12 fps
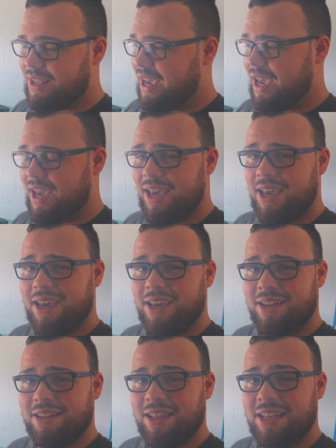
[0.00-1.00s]

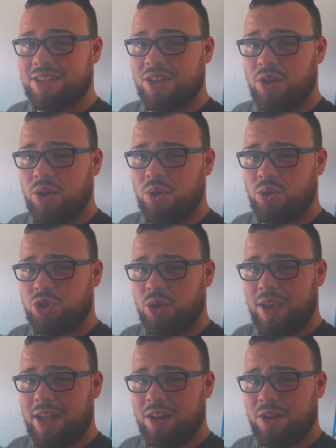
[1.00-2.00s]
And let's go show
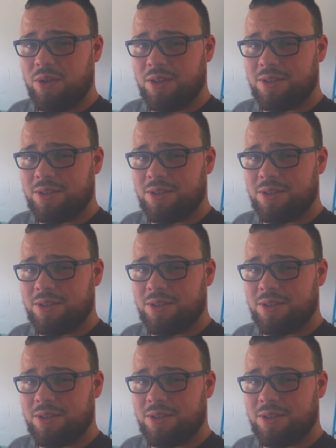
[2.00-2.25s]
you how to do